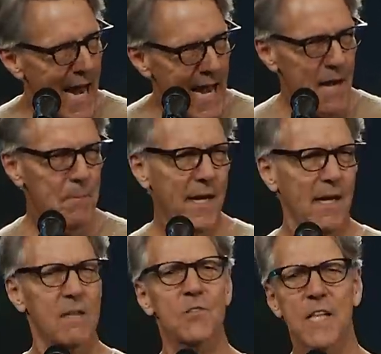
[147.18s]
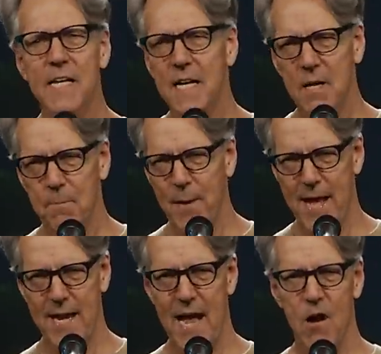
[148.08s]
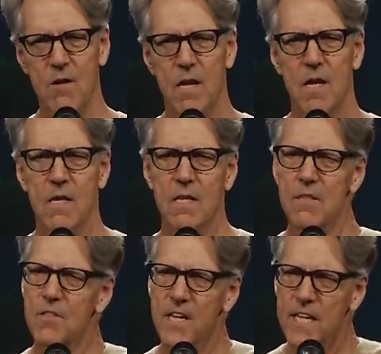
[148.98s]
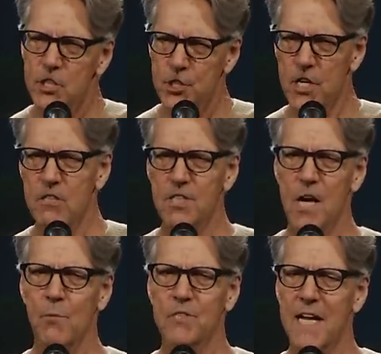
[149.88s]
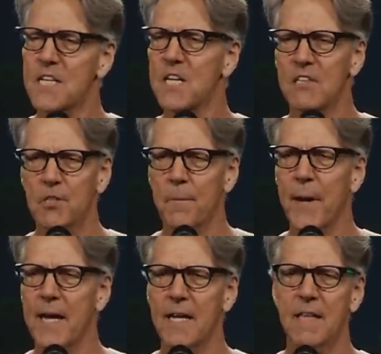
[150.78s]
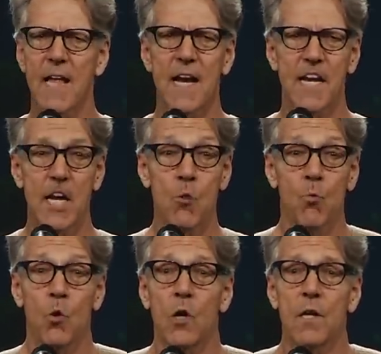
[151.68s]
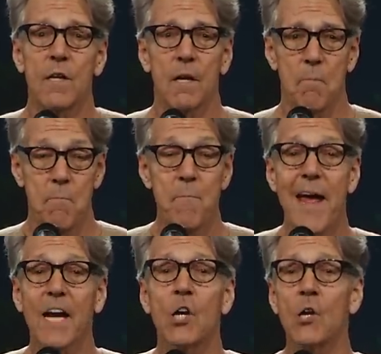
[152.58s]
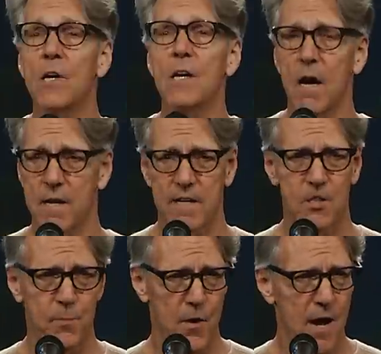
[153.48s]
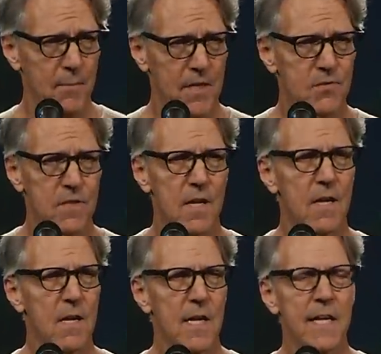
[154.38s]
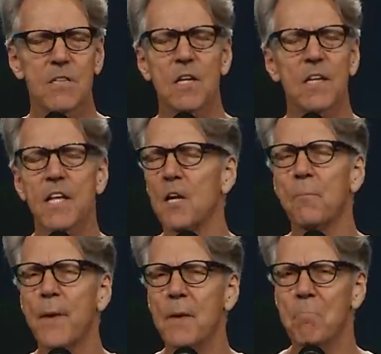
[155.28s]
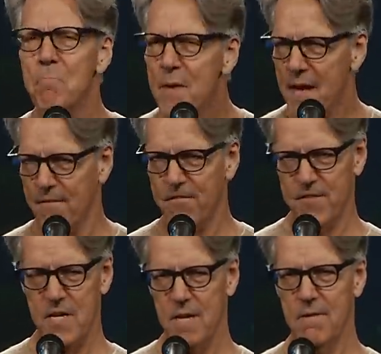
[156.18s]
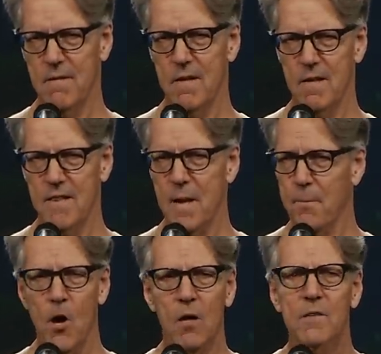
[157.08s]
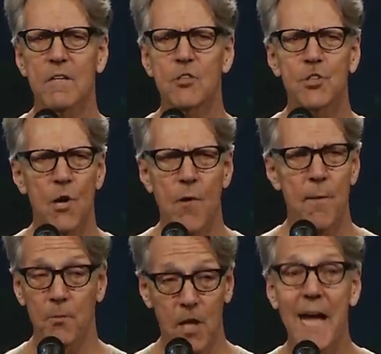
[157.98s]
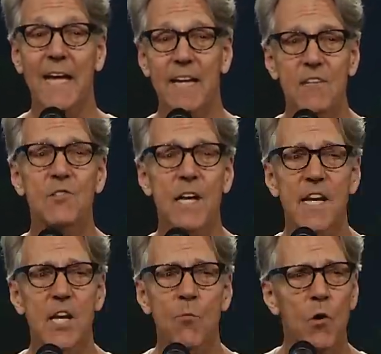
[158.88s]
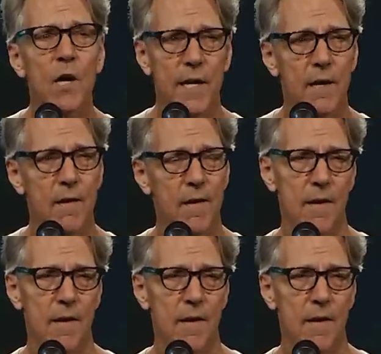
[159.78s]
And because they didn't pan out, the church that was anticipating that he would make good on his promise is a little bit miffed that Paul didn't show up like he said he would.